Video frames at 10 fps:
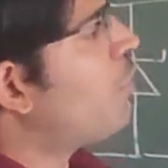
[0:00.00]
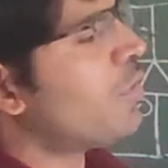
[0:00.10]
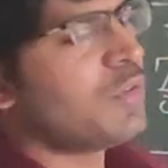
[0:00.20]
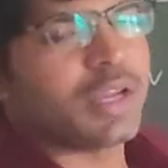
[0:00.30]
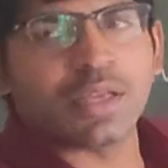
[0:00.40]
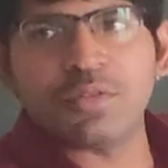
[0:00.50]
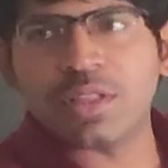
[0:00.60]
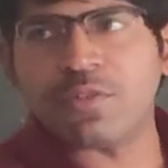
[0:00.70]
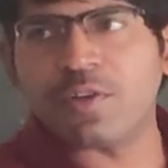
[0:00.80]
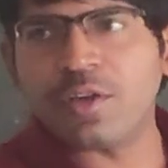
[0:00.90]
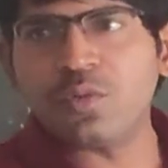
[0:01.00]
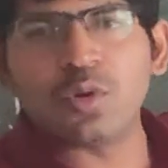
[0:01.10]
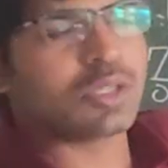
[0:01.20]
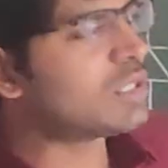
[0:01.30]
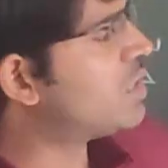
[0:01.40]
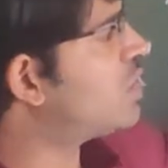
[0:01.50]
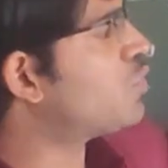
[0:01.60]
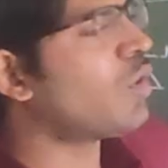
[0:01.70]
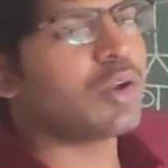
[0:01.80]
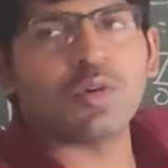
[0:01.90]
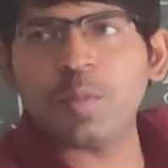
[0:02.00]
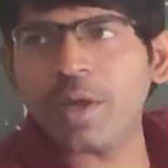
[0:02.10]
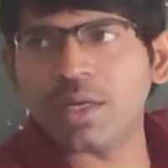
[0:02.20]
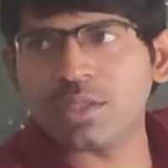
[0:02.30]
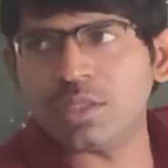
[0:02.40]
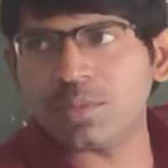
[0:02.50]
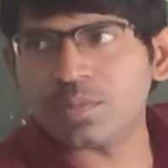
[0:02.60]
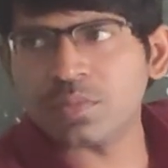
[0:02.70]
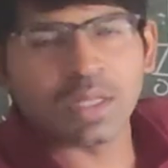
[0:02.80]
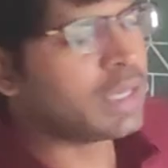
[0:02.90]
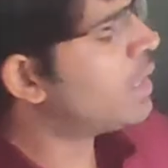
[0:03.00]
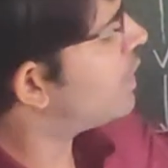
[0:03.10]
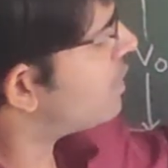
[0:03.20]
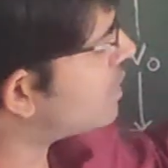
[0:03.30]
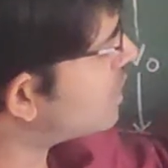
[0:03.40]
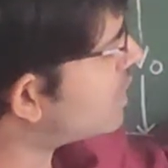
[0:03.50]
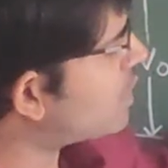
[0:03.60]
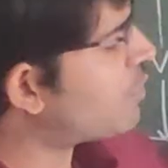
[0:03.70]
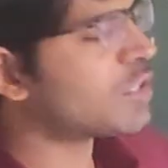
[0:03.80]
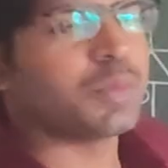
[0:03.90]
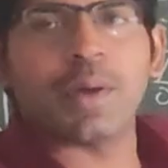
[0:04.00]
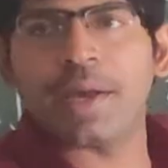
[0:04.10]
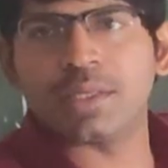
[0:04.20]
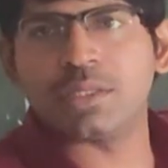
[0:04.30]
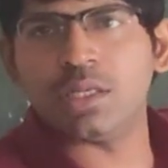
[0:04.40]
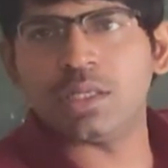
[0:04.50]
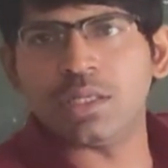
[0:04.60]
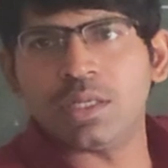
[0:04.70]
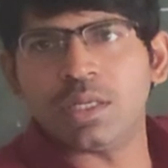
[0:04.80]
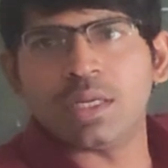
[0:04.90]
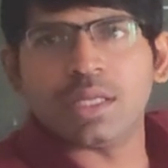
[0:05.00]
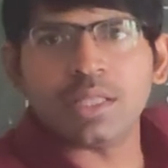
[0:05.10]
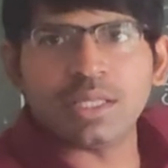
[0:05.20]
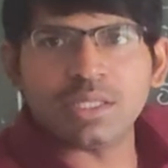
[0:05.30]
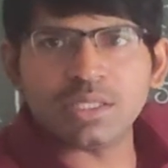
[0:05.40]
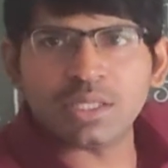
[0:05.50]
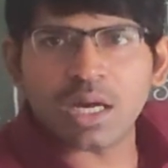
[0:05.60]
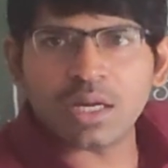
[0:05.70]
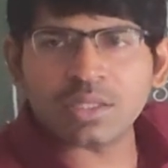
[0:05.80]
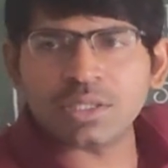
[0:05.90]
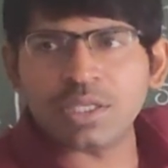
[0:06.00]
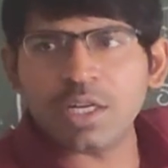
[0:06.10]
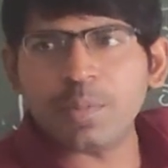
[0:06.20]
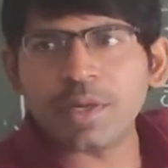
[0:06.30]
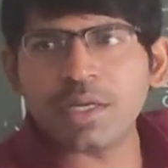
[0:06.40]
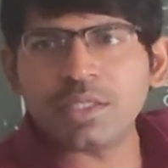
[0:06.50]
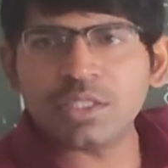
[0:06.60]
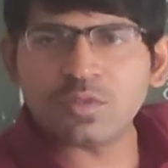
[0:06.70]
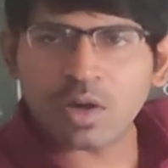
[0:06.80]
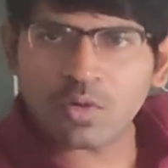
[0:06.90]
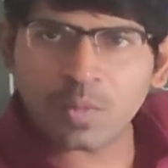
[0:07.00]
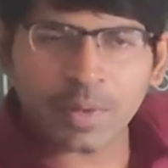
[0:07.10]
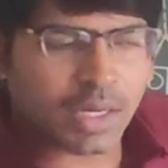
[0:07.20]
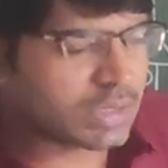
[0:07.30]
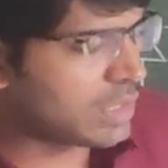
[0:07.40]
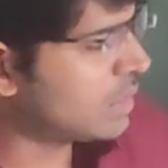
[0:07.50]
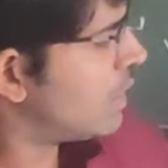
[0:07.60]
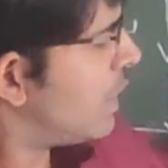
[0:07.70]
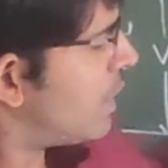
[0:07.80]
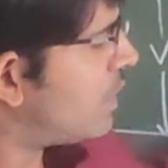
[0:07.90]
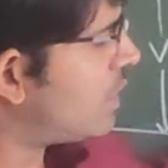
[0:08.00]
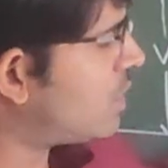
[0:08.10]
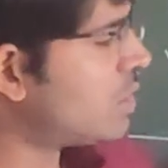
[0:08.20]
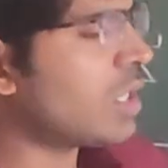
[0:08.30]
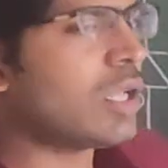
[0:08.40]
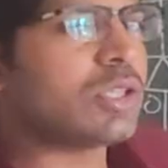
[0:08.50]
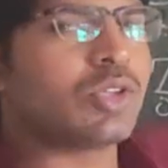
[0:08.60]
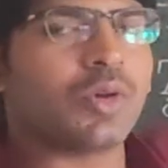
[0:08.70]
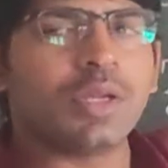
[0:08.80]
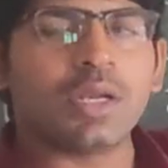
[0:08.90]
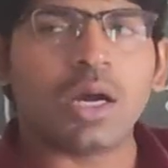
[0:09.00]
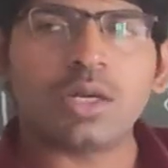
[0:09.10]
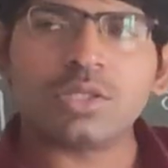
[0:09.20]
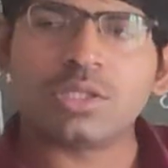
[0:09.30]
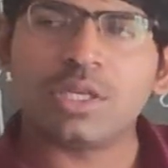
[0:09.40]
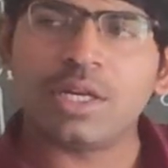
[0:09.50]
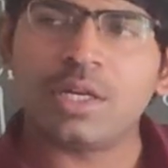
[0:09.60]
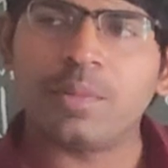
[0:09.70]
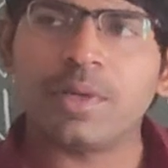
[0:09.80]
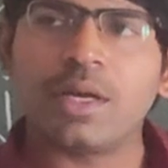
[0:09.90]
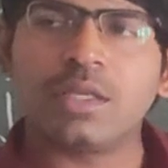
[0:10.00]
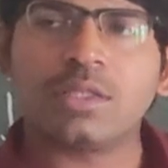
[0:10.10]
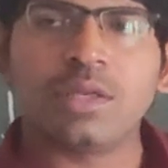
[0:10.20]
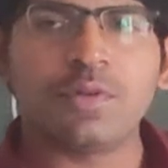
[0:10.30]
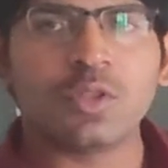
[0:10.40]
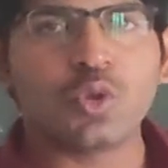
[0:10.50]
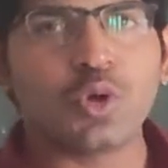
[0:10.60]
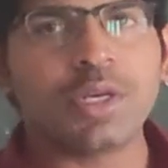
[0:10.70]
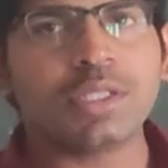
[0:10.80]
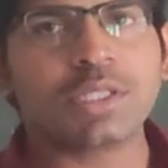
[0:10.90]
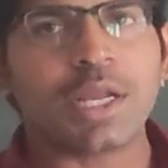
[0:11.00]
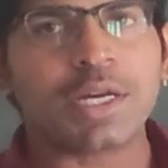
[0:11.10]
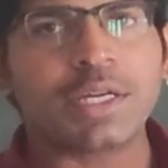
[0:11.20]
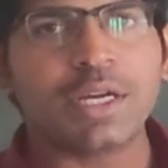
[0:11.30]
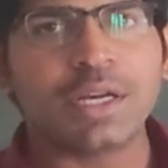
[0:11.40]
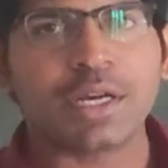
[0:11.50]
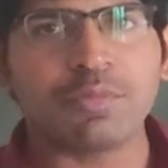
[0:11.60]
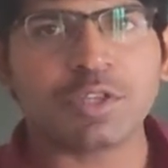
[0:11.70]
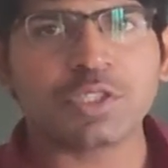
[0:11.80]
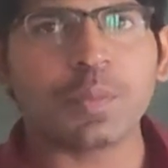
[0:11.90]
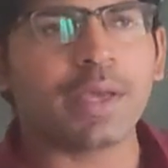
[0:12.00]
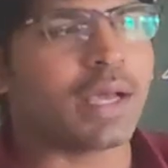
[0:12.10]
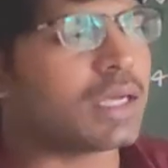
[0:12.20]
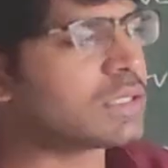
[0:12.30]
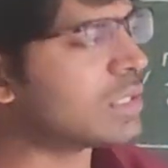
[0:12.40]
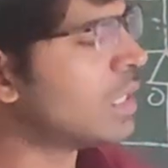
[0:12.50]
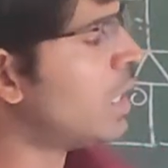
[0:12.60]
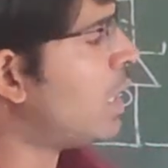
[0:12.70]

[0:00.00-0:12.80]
When we are giving the 5 volts, this is forward biased. This is reverse biased. This is in on state because it is forward biased. This is also in on state because even though it is connected in reverse bias,